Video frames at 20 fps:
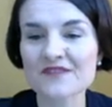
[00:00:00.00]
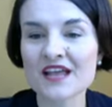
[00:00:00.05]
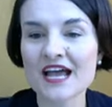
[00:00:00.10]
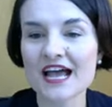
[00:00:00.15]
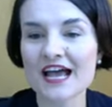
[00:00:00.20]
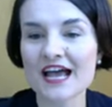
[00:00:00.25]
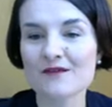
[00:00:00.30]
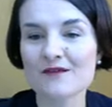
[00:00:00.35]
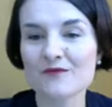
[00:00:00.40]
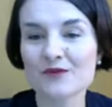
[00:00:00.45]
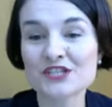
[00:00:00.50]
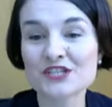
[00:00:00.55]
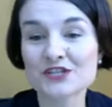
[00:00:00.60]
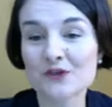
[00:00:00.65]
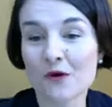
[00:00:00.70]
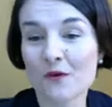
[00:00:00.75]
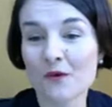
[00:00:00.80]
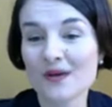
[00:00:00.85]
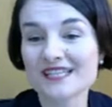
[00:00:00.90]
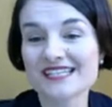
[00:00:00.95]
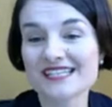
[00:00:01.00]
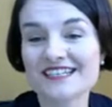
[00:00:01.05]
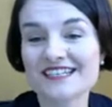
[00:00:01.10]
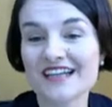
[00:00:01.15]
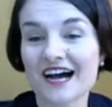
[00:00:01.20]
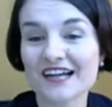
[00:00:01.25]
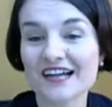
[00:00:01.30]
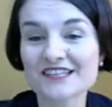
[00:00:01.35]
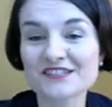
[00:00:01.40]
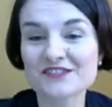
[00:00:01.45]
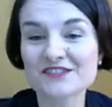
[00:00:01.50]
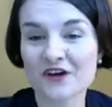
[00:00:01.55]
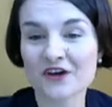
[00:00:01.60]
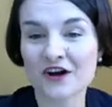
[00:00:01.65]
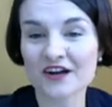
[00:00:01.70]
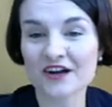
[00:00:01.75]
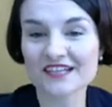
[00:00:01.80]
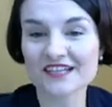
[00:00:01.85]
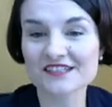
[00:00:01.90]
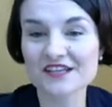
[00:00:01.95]
Which is always a nice
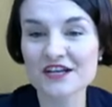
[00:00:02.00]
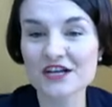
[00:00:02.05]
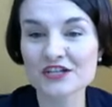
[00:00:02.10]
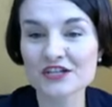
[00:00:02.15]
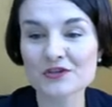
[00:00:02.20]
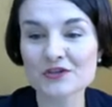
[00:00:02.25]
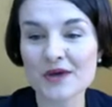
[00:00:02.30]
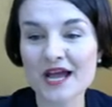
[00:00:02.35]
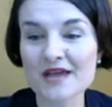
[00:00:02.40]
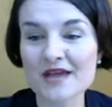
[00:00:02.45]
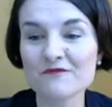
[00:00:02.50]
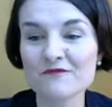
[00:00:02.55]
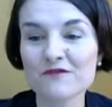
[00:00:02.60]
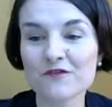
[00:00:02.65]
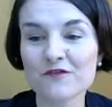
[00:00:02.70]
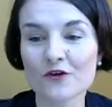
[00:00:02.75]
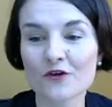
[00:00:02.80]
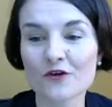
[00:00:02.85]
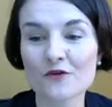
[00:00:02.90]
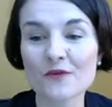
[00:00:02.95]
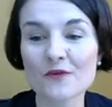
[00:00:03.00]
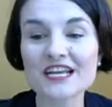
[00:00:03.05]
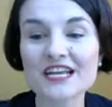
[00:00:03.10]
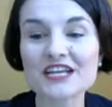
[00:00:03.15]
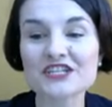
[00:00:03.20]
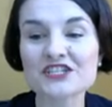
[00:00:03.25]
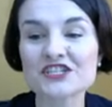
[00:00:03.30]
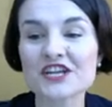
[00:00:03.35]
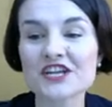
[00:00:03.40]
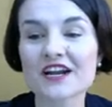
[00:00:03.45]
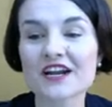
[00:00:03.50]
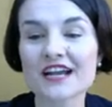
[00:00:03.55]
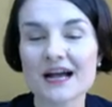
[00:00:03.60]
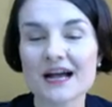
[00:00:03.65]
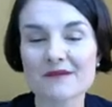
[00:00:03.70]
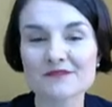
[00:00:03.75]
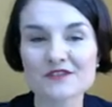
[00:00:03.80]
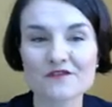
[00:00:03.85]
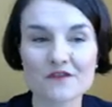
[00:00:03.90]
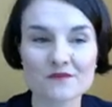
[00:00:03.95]
target to aim for when a share
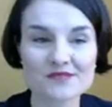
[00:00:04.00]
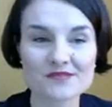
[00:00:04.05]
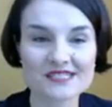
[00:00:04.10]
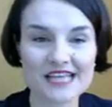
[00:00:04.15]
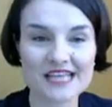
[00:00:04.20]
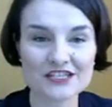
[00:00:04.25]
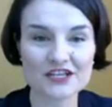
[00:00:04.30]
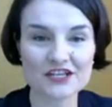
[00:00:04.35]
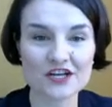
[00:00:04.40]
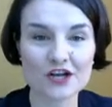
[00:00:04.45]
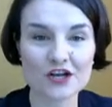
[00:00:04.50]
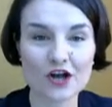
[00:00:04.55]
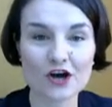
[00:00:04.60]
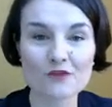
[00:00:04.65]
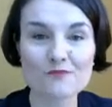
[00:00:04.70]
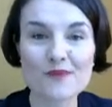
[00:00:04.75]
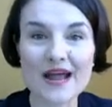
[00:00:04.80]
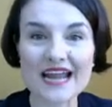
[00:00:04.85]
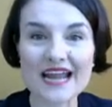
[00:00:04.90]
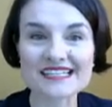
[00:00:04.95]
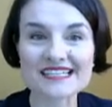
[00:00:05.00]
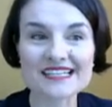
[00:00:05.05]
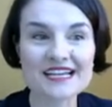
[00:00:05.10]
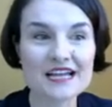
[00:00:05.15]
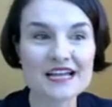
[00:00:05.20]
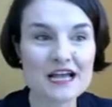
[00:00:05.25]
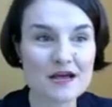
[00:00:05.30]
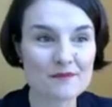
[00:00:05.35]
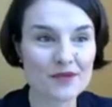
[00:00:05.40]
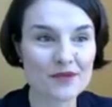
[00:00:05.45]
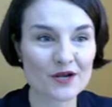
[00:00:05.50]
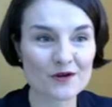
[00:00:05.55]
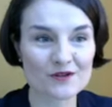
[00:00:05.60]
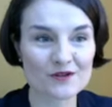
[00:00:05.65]
comes from such a long base, because